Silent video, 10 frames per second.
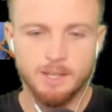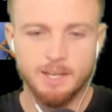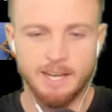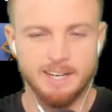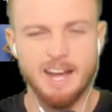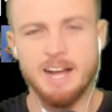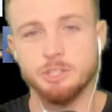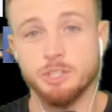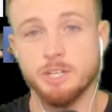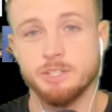and not
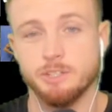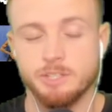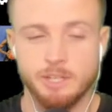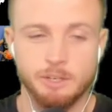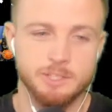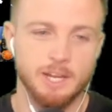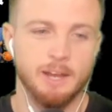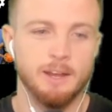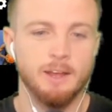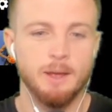just your skill
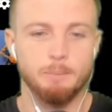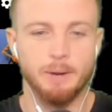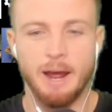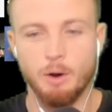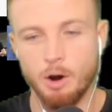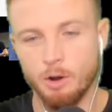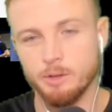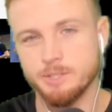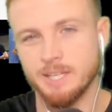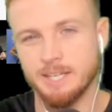set, but how all
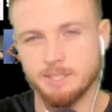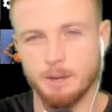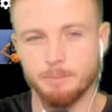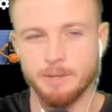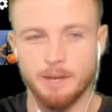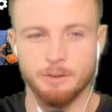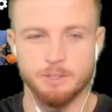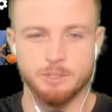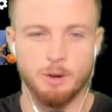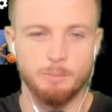those things come together.
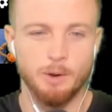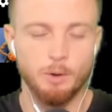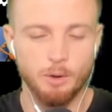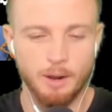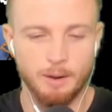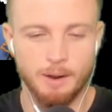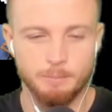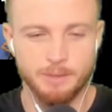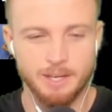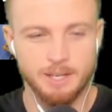So
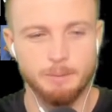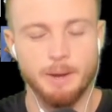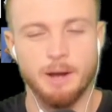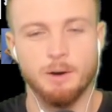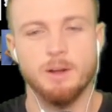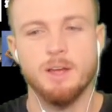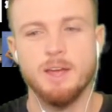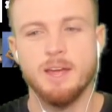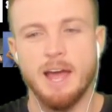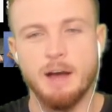I'm thinking about
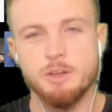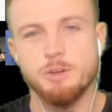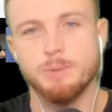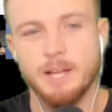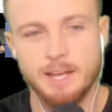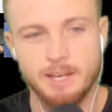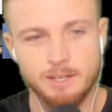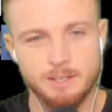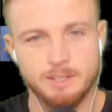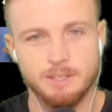how you play
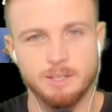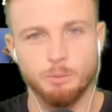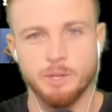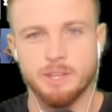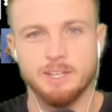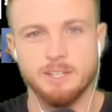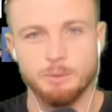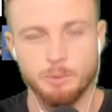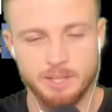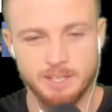within
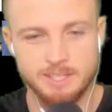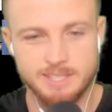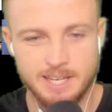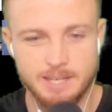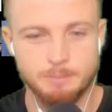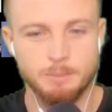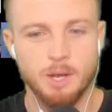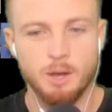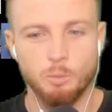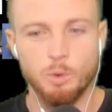a team,
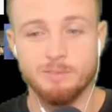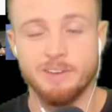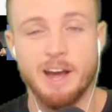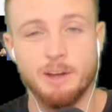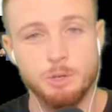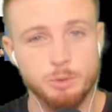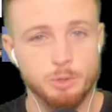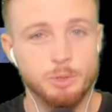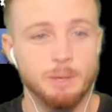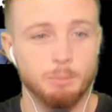what value
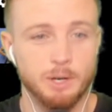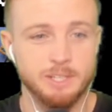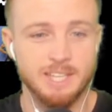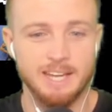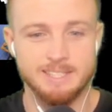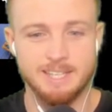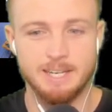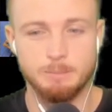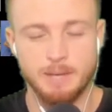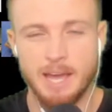you can bring to that
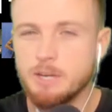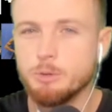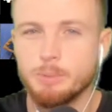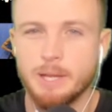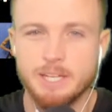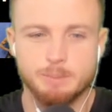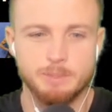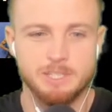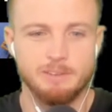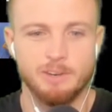team. Can you play a
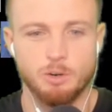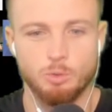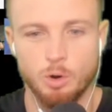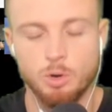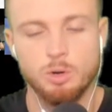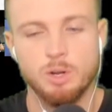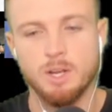specific role,